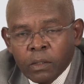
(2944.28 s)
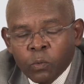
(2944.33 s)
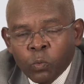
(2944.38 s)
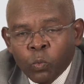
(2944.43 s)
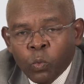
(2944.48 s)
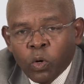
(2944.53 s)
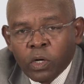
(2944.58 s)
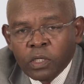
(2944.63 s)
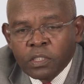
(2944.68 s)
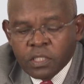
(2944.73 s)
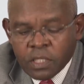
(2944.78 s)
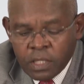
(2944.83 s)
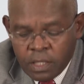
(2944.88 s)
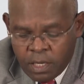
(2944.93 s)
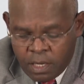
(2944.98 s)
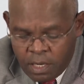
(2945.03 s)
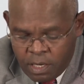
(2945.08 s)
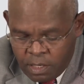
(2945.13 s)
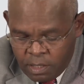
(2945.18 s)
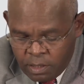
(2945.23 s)
what
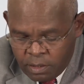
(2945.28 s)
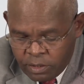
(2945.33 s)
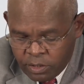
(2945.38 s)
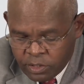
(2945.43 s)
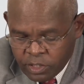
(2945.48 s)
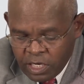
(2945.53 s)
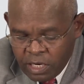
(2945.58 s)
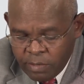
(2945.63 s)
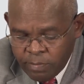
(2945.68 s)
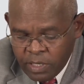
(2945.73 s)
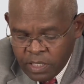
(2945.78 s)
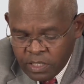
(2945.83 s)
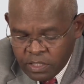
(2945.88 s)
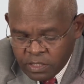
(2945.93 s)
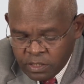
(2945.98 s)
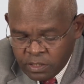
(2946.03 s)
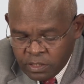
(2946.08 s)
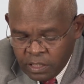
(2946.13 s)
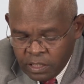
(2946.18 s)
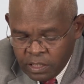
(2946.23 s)

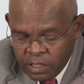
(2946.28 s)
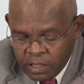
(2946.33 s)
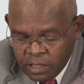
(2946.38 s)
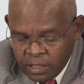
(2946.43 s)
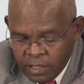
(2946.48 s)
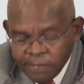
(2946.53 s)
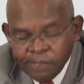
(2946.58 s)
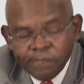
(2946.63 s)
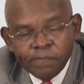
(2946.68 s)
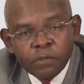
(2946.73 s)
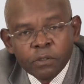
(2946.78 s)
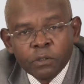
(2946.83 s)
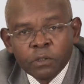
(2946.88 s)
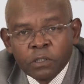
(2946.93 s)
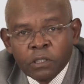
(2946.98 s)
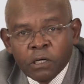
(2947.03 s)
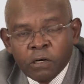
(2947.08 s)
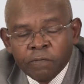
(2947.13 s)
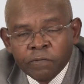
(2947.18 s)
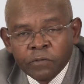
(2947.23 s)
determines the
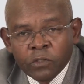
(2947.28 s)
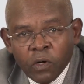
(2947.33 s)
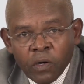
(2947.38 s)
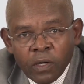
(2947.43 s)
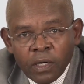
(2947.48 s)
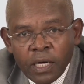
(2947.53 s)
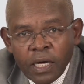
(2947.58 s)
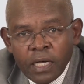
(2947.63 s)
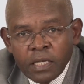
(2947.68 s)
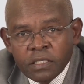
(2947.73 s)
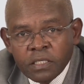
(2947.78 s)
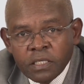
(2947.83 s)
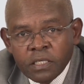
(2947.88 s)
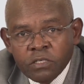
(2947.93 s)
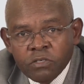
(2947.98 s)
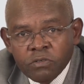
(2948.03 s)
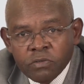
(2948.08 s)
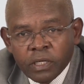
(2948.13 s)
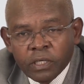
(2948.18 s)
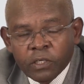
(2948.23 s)
inflow of dollars
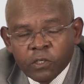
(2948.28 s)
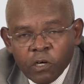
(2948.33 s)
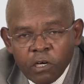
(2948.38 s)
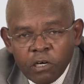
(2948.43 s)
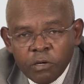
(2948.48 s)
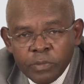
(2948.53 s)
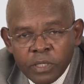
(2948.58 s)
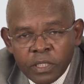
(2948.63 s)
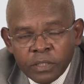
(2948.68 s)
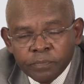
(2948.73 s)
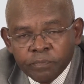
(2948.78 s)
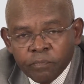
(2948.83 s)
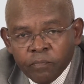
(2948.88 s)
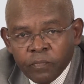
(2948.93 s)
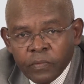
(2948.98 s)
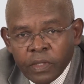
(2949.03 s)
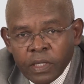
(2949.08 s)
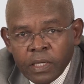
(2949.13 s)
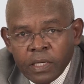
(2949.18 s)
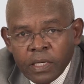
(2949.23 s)
into the economy
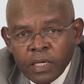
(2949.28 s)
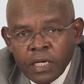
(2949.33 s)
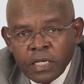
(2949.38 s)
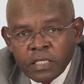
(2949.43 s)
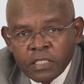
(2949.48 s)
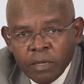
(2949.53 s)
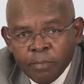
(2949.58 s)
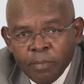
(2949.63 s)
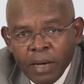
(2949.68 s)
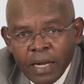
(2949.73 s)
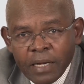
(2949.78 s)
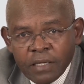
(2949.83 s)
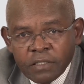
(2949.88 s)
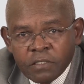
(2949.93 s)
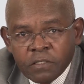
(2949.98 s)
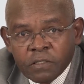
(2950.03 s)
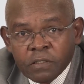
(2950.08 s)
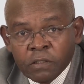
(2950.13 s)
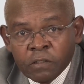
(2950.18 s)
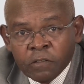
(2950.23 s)
is the
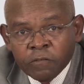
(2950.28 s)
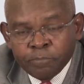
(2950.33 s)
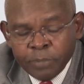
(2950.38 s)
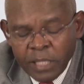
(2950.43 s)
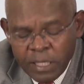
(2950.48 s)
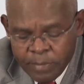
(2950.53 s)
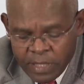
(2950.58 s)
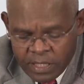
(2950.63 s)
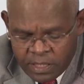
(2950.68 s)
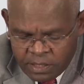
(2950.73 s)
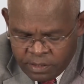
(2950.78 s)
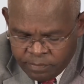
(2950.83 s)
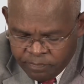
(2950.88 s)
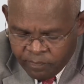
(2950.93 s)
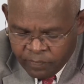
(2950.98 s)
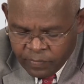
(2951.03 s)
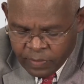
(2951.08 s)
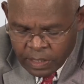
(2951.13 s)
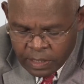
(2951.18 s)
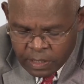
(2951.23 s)
balance of payments.
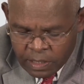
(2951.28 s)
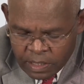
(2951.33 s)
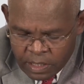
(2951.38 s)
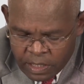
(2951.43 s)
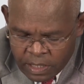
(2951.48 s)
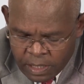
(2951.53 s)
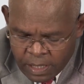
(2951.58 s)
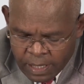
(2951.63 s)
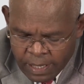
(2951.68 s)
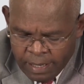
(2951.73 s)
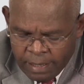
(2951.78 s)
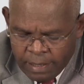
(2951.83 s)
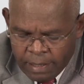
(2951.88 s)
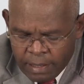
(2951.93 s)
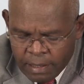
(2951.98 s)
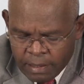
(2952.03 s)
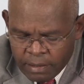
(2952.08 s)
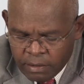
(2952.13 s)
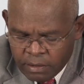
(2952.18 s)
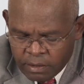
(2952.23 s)

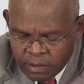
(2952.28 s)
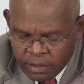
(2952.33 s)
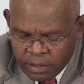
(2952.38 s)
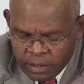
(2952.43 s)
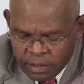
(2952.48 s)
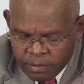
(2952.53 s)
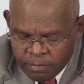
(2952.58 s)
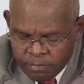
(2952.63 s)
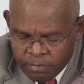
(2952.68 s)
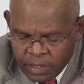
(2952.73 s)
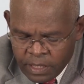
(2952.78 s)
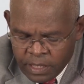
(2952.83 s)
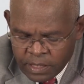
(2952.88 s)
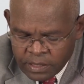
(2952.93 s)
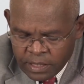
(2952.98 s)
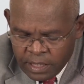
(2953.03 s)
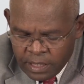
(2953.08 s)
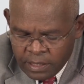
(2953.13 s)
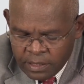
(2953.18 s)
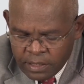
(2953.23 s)
And
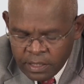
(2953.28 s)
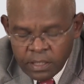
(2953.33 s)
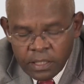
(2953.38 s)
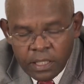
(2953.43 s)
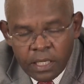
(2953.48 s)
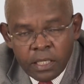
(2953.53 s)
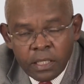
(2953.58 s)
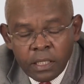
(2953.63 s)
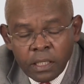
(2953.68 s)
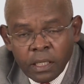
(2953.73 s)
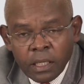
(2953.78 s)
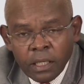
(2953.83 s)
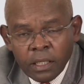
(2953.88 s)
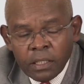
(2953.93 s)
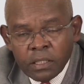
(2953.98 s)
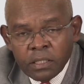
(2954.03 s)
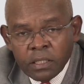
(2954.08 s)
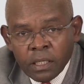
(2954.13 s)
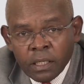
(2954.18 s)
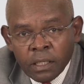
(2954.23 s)
as I did
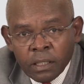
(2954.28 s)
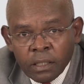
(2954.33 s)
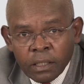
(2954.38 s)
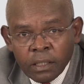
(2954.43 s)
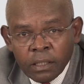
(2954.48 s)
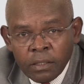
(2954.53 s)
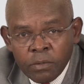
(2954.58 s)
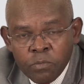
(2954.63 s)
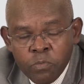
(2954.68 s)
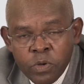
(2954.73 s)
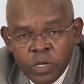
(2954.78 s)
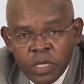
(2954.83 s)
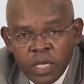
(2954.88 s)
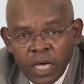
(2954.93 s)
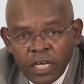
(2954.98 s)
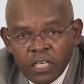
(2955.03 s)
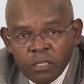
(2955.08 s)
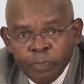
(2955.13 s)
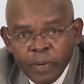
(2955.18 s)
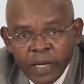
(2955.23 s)
indicate,
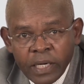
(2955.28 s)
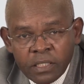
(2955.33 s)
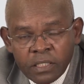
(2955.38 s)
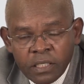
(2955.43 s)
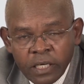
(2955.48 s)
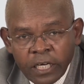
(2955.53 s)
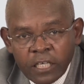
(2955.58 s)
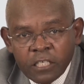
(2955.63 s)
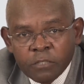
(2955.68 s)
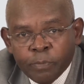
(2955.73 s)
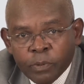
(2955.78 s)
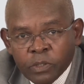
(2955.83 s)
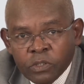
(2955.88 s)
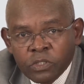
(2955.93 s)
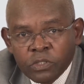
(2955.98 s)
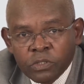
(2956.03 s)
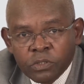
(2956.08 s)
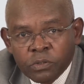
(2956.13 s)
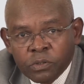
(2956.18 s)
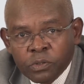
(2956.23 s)
we expect
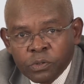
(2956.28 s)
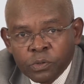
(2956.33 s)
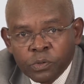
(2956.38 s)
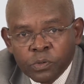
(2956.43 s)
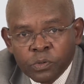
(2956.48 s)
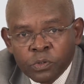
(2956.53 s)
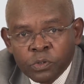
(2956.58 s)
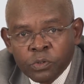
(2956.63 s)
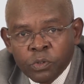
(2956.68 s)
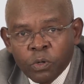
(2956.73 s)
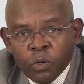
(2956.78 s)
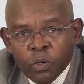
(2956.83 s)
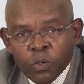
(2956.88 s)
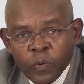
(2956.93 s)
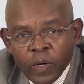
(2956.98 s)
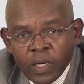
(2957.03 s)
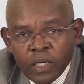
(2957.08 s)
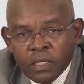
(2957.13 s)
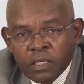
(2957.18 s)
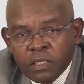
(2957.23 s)
exports to grow
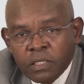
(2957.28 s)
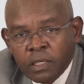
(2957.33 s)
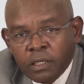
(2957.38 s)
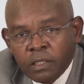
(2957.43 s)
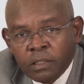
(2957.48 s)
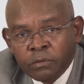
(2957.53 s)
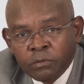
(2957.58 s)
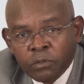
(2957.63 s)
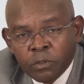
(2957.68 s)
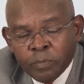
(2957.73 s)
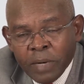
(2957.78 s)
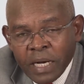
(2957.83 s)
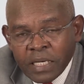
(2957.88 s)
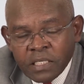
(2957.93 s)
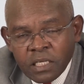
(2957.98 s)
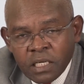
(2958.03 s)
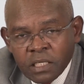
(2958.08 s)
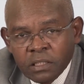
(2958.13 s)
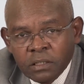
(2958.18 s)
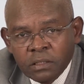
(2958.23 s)
quite
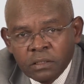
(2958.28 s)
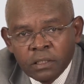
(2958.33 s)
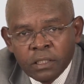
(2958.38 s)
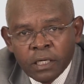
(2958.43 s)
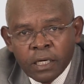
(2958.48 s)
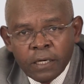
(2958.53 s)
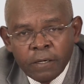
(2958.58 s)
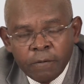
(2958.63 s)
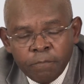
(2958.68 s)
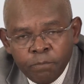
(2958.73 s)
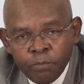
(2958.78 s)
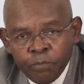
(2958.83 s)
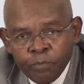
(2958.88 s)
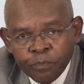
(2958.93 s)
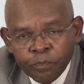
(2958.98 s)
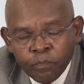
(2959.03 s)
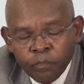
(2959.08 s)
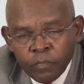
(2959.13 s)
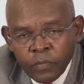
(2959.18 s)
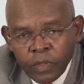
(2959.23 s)
robustly.
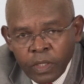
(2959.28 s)
I